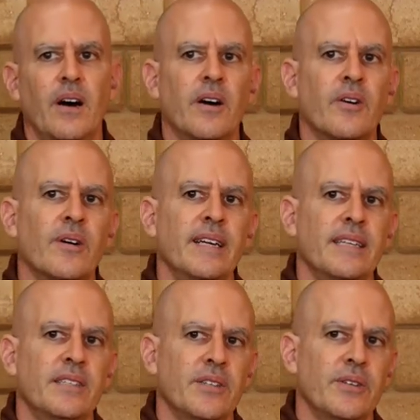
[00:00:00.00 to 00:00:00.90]

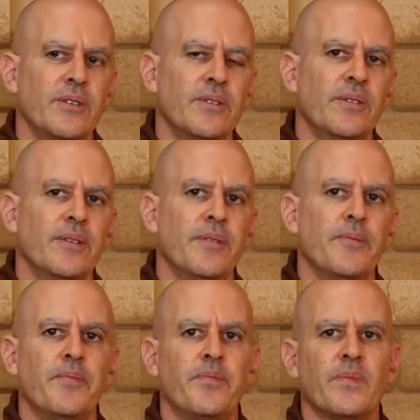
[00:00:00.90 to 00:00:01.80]
according to
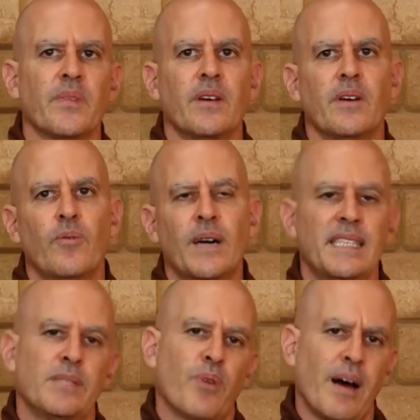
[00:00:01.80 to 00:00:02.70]
what
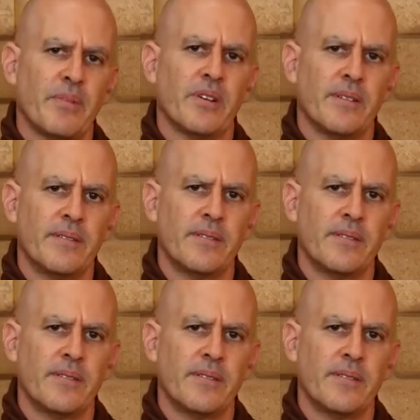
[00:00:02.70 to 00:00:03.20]
is proper